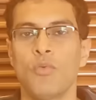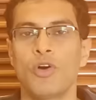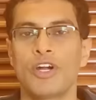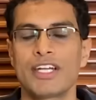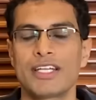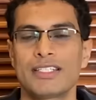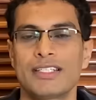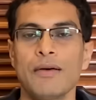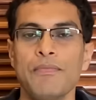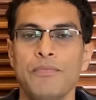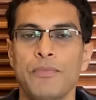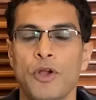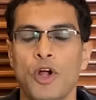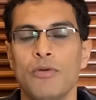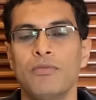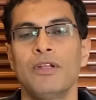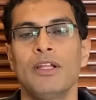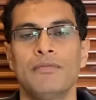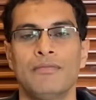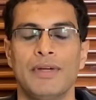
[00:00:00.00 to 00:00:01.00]
what is the
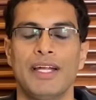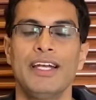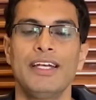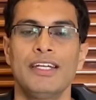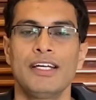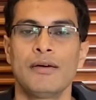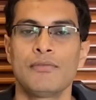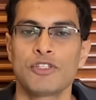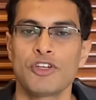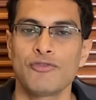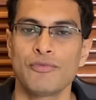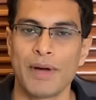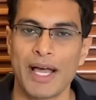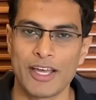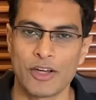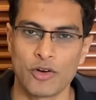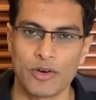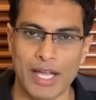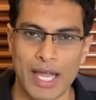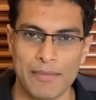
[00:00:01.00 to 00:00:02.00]
problem in terms of
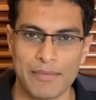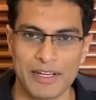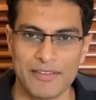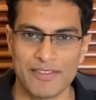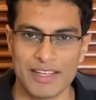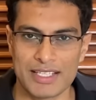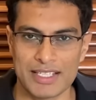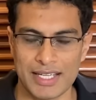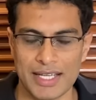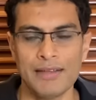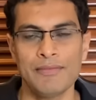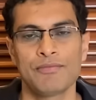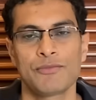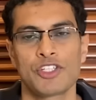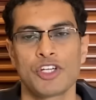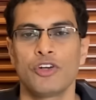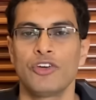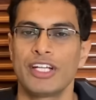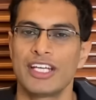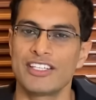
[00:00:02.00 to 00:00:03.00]
microcap investing?
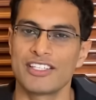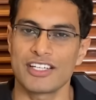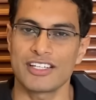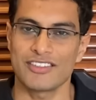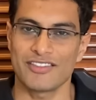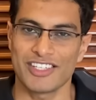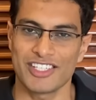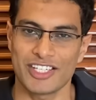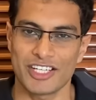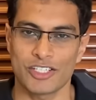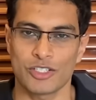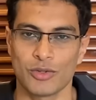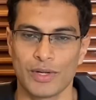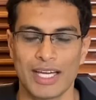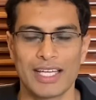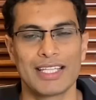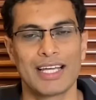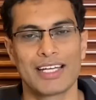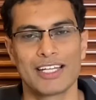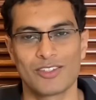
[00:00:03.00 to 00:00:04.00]
Chalo, dangerous to
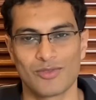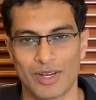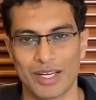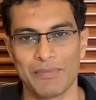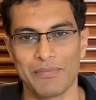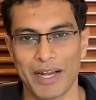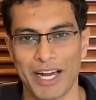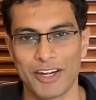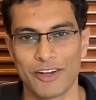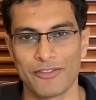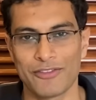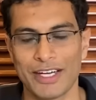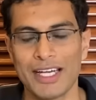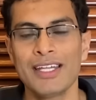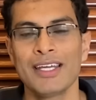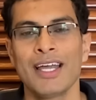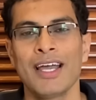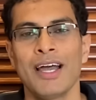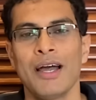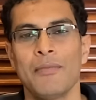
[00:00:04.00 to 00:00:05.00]
hai. That is one part of
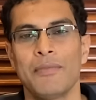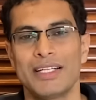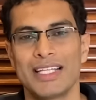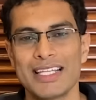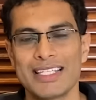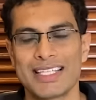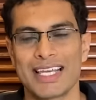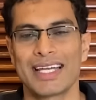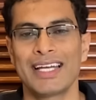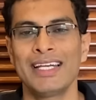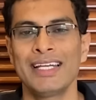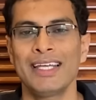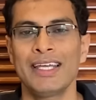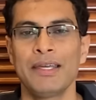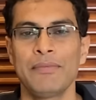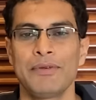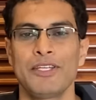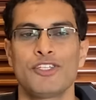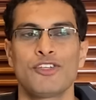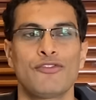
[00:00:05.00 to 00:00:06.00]
it. But the second
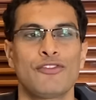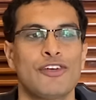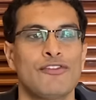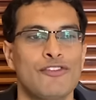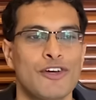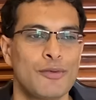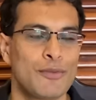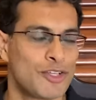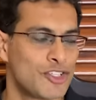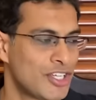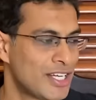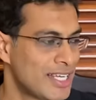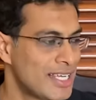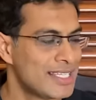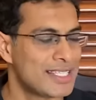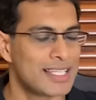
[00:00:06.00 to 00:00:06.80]
key piece of information is